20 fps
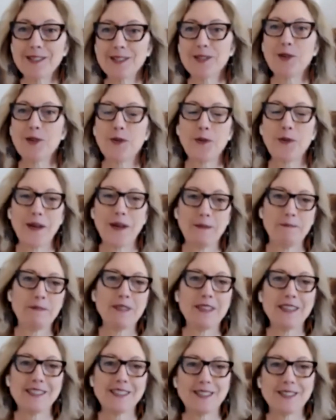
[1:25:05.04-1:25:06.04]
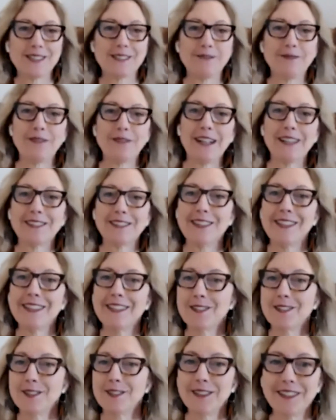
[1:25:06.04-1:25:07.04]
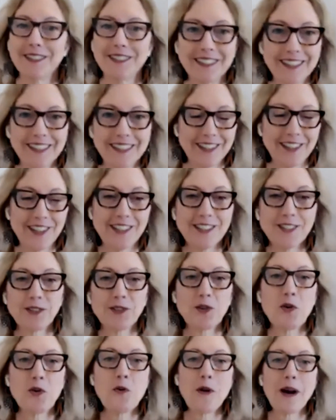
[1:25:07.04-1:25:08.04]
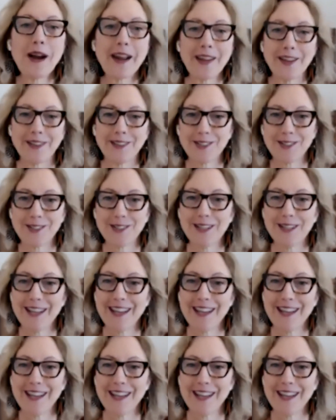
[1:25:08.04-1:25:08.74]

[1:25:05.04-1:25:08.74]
So um, this felt a little a little quiet today.